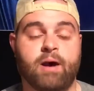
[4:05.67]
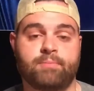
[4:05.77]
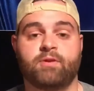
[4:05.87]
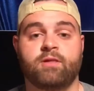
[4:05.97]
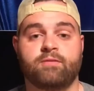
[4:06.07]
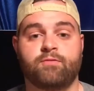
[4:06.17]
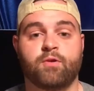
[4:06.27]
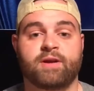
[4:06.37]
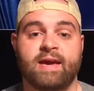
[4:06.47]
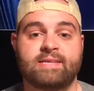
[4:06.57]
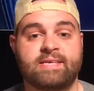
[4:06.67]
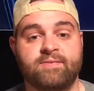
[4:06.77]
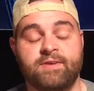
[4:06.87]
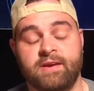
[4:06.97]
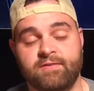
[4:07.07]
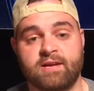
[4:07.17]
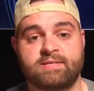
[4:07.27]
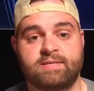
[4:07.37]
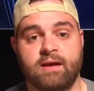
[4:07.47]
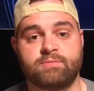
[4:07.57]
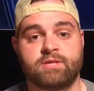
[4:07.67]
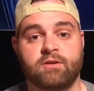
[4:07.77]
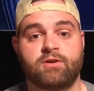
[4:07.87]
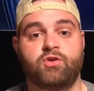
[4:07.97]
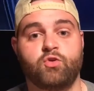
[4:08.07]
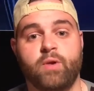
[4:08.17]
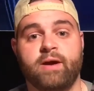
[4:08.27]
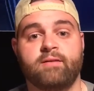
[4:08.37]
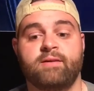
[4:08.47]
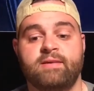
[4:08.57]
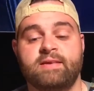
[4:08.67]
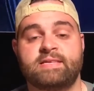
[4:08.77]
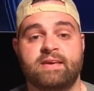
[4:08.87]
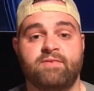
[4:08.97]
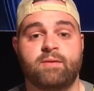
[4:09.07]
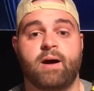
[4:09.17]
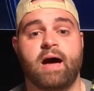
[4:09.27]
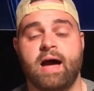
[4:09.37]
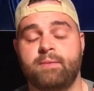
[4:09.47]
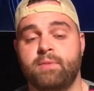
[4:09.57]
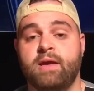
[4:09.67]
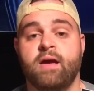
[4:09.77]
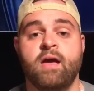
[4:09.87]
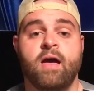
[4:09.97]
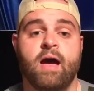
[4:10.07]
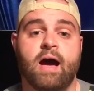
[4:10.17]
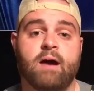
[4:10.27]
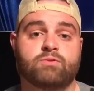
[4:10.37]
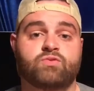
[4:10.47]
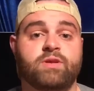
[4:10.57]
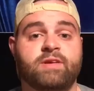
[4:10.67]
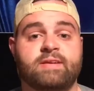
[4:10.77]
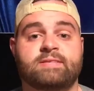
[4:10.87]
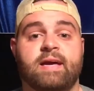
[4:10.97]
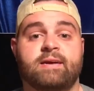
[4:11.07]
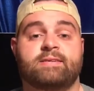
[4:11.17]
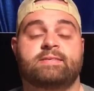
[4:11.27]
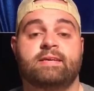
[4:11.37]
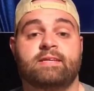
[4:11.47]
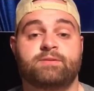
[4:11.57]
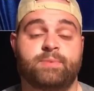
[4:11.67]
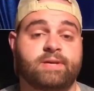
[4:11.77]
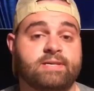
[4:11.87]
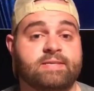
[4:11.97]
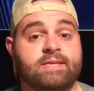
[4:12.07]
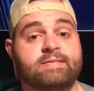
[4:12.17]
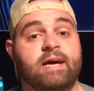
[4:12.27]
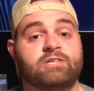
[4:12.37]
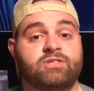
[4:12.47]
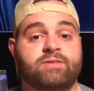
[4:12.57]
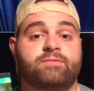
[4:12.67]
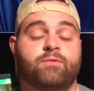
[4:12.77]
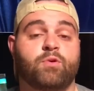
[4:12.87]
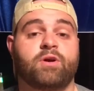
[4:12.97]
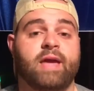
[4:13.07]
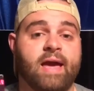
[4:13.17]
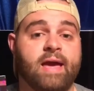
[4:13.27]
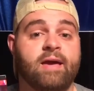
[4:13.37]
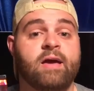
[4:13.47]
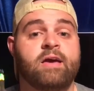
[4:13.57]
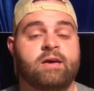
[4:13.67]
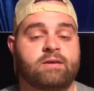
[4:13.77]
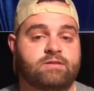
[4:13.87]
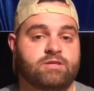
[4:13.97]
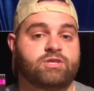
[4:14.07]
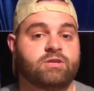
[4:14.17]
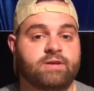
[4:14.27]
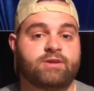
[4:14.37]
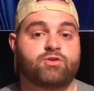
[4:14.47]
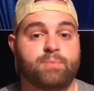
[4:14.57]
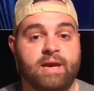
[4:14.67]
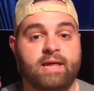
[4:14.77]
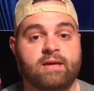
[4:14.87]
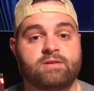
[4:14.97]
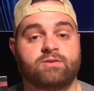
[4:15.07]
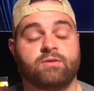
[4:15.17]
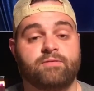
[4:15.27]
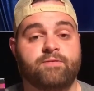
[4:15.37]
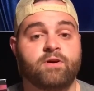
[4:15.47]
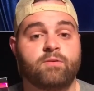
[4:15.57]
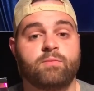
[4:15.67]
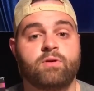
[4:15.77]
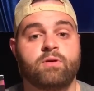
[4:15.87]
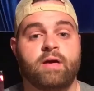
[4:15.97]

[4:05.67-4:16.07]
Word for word: popped on the 4K TV. I've got a Samsung QLED TV behind me. I was really excited to see this because it is actually a 4K digital intermediate. So the film